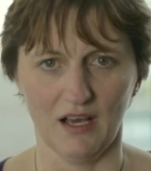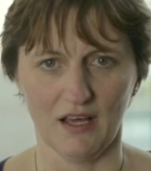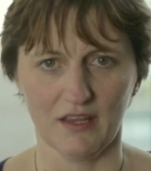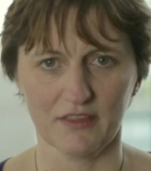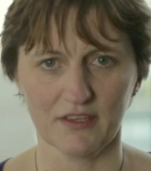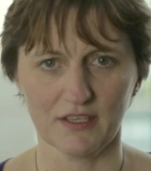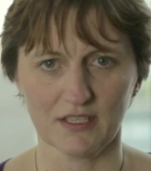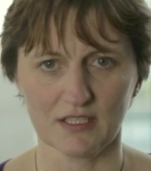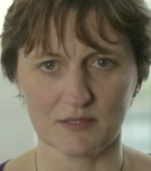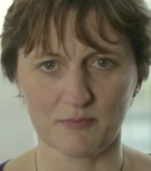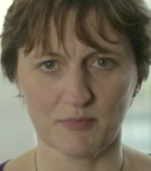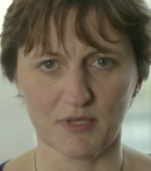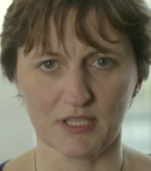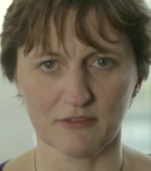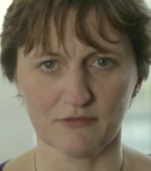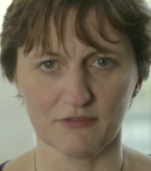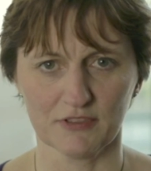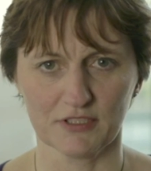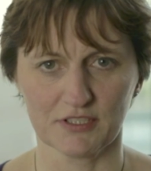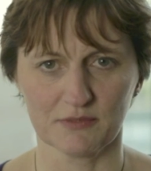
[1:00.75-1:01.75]
I think it's
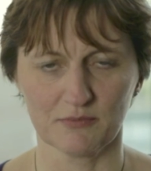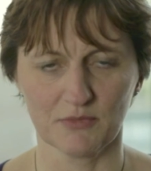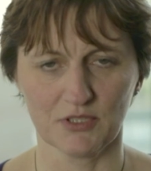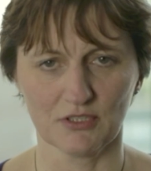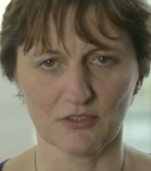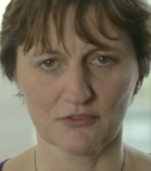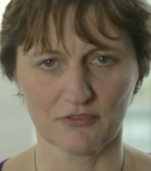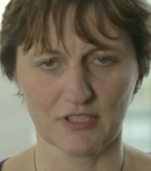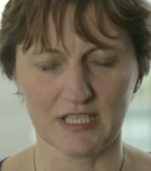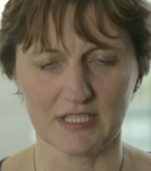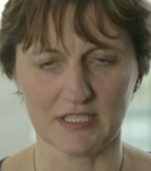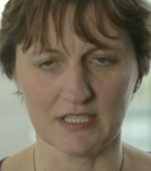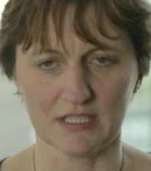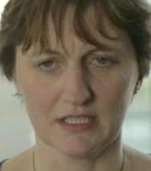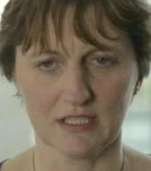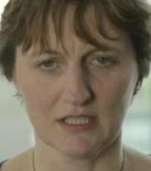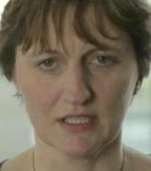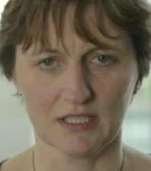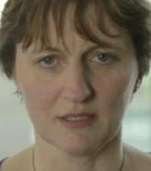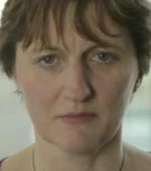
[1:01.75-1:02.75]
benefited me
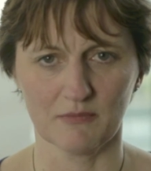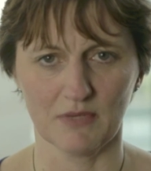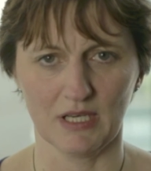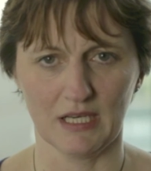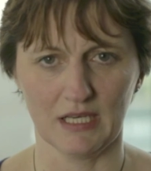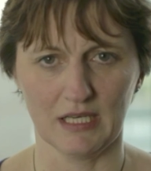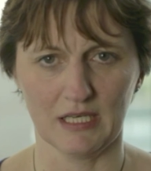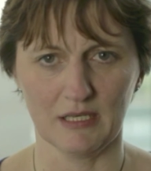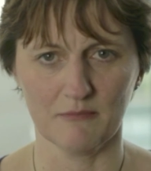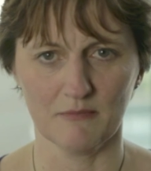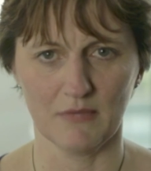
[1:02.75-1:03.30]
already in my